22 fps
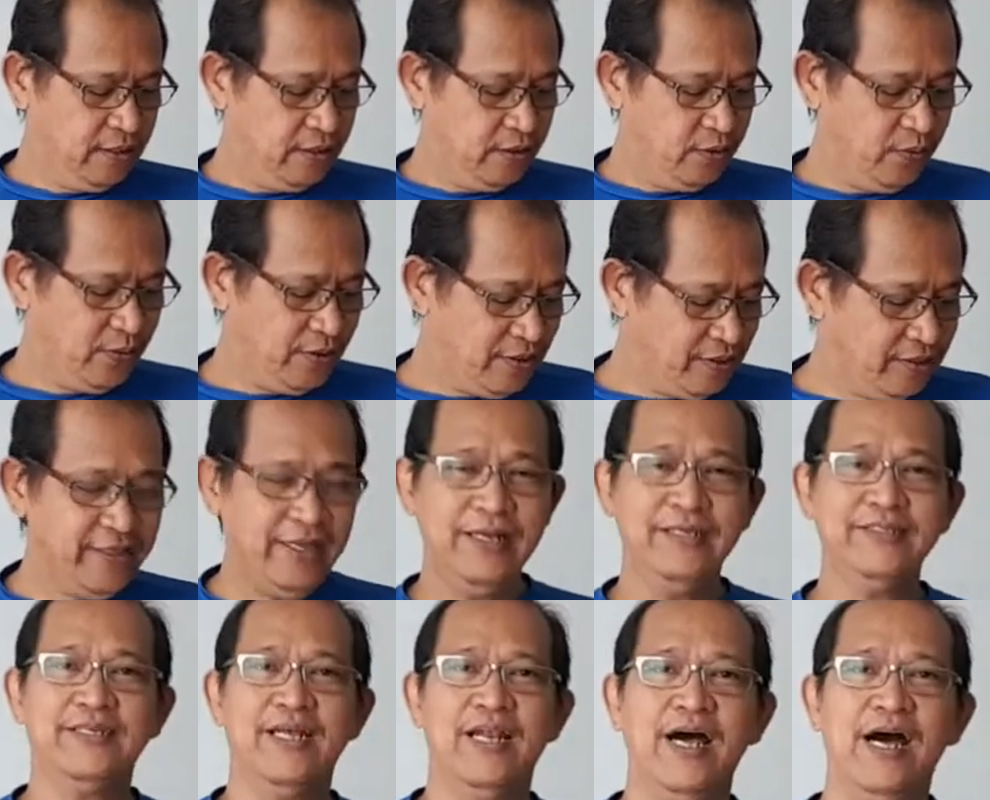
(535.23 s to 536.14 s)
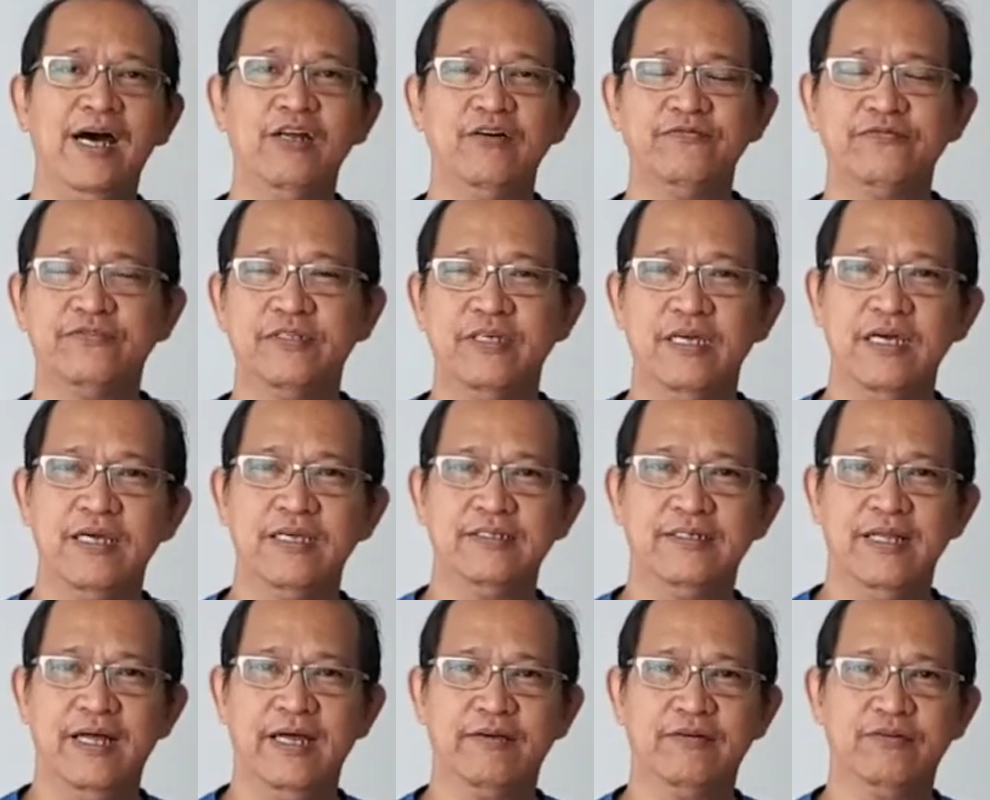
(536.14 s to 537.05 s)
Well, there's a lot of things
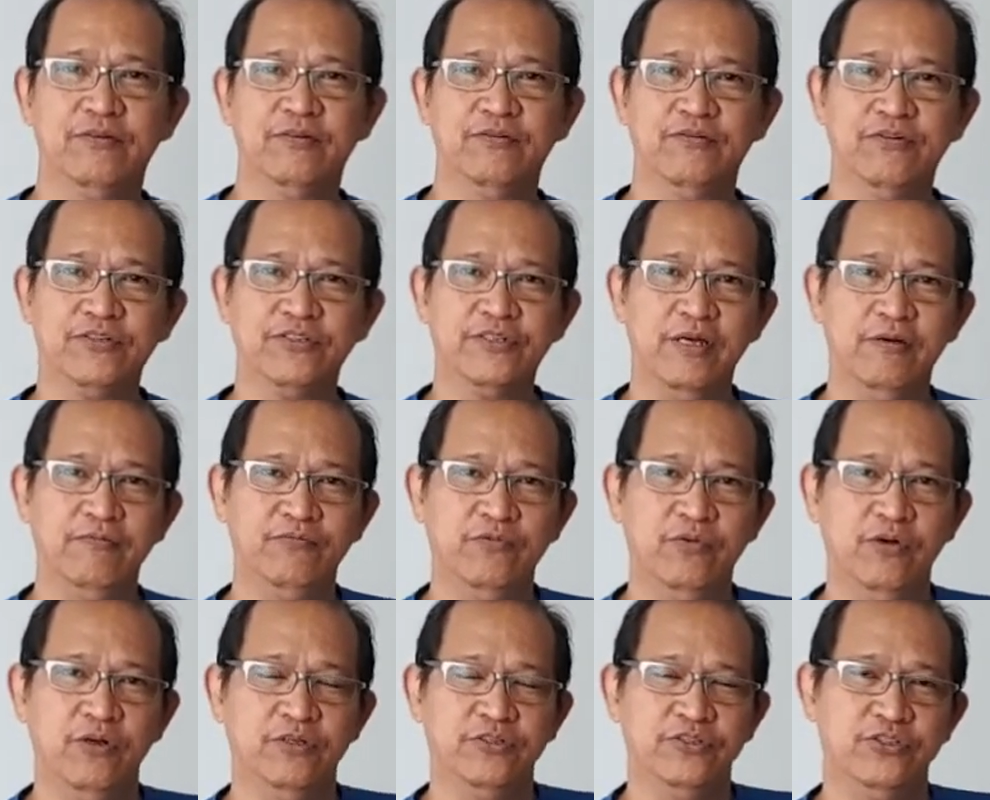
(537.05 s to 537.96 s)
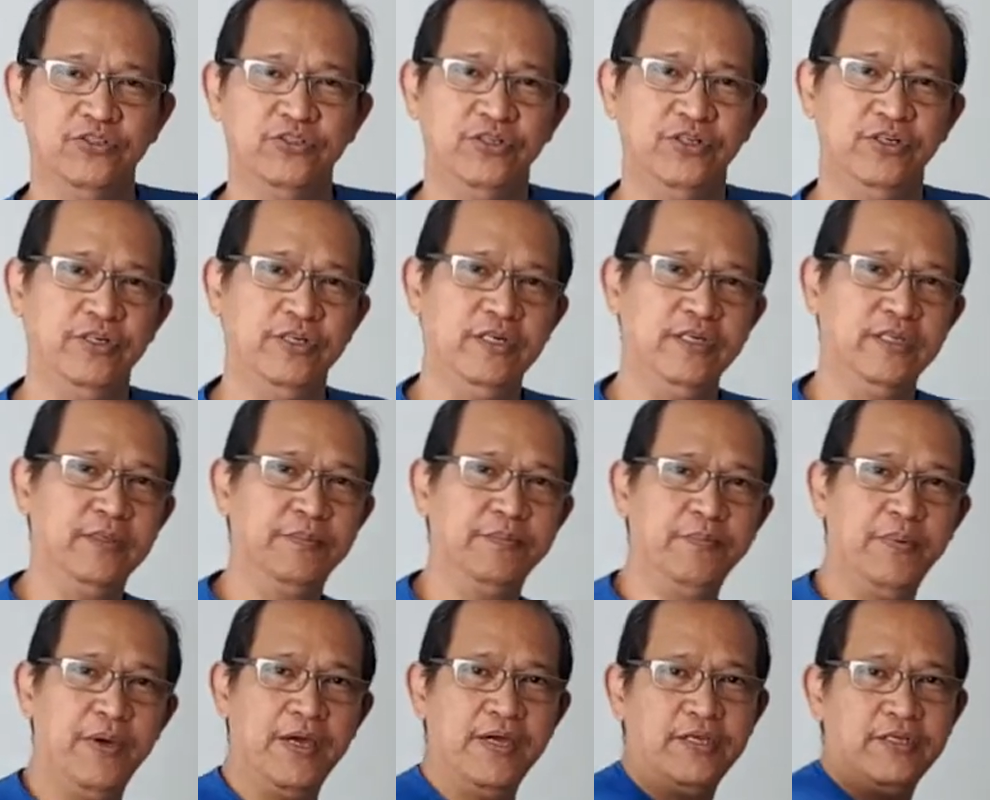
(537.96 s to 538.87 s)
like, for example, turning the
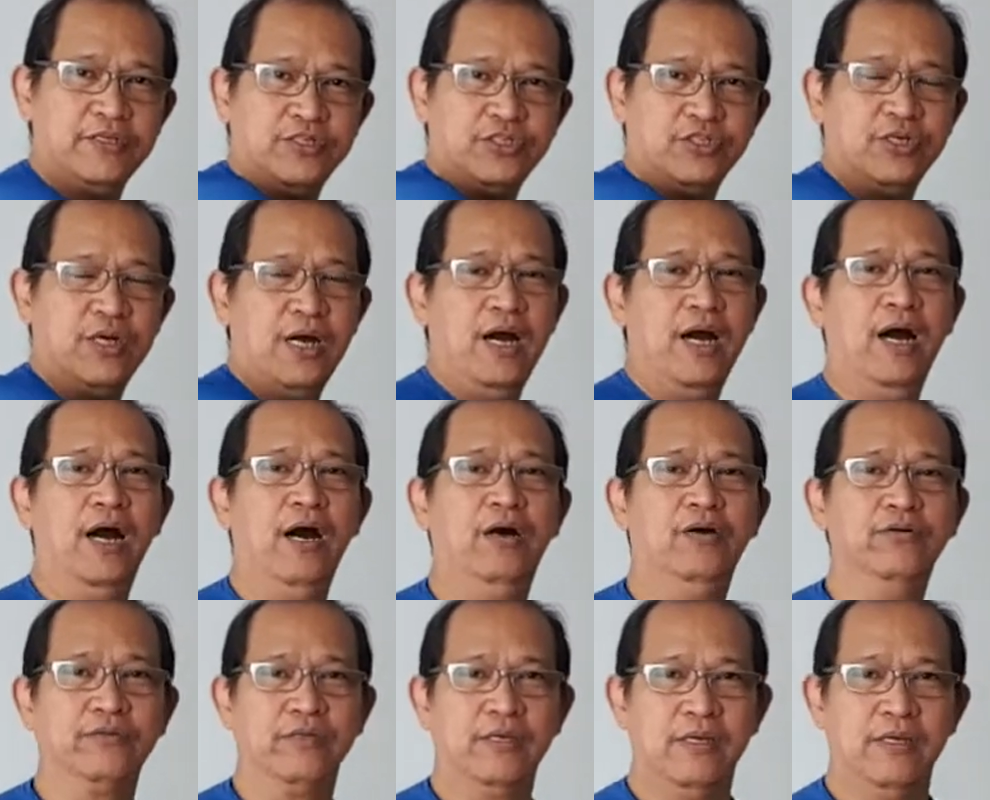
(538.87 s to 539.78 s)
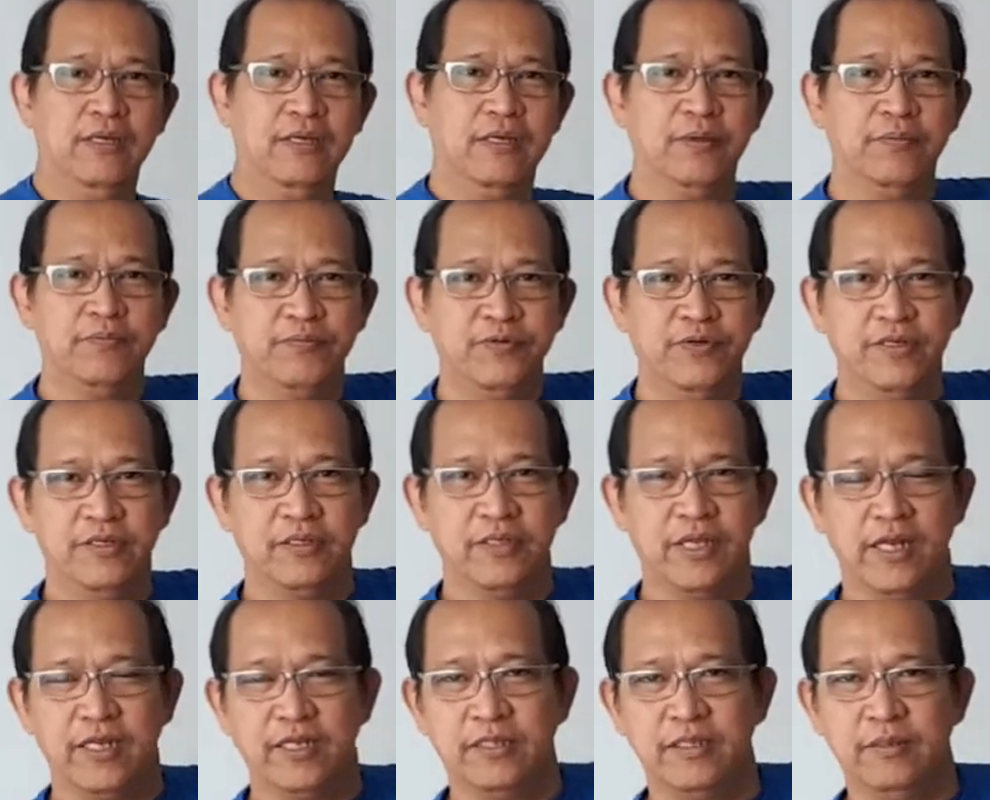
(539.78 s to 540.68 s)
page out,
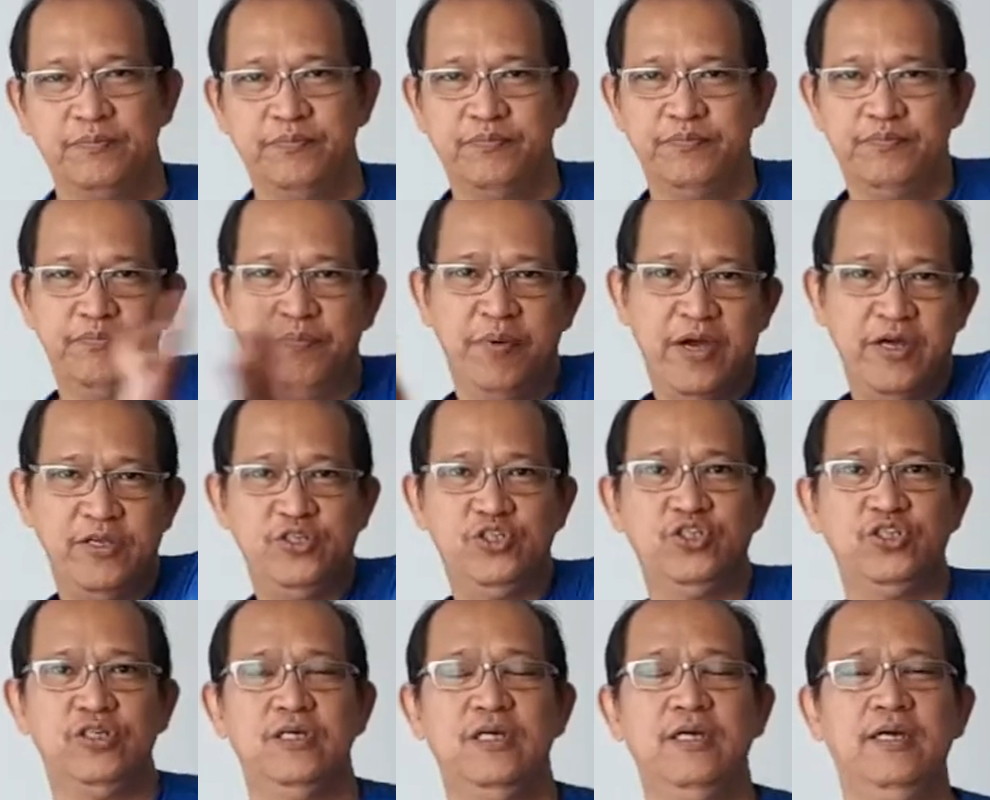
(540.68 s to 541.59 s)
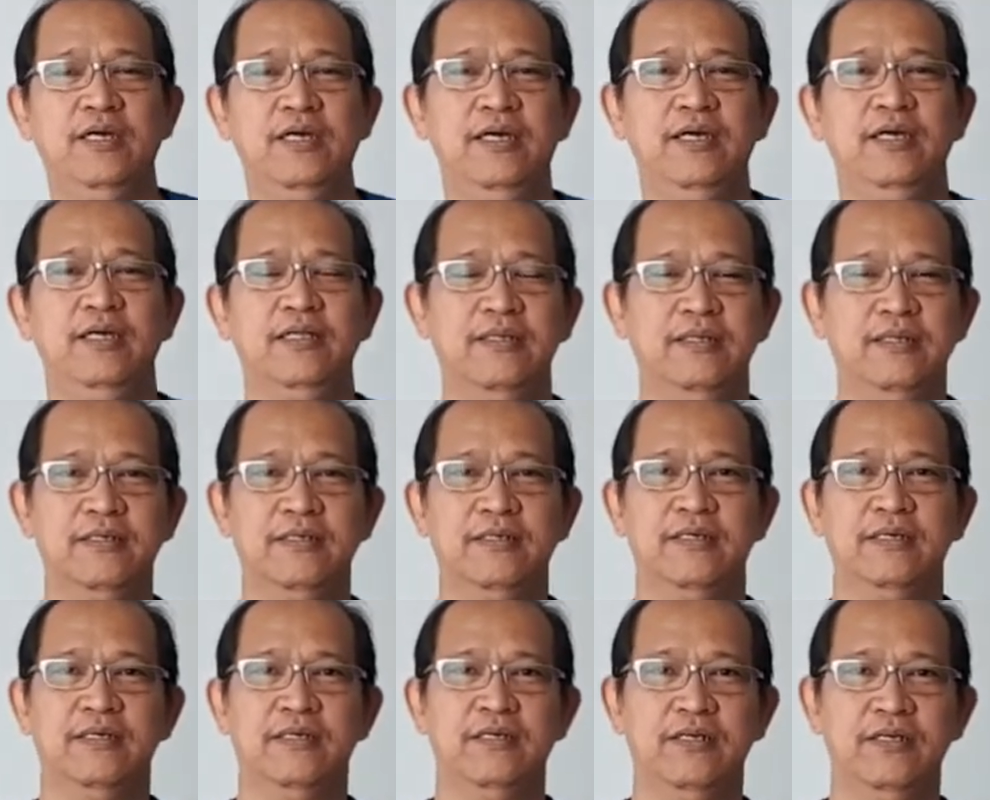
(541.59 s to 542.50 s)
turning the page in,
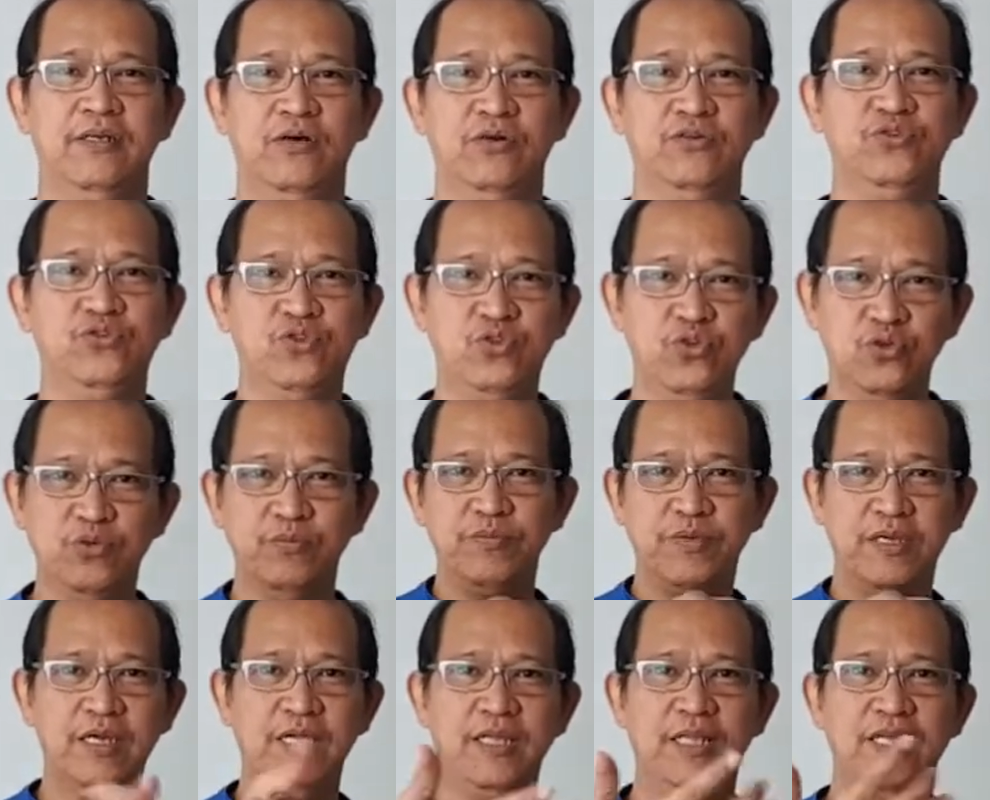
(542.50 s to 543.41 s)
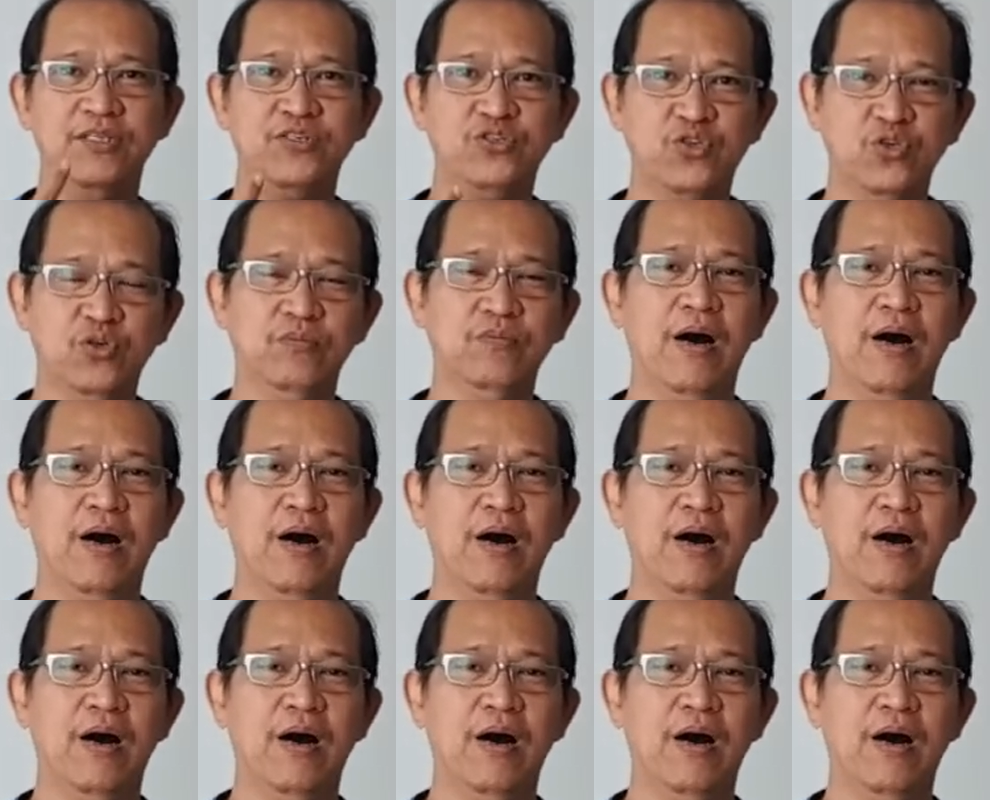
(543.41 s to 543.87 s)
zoom in and zoom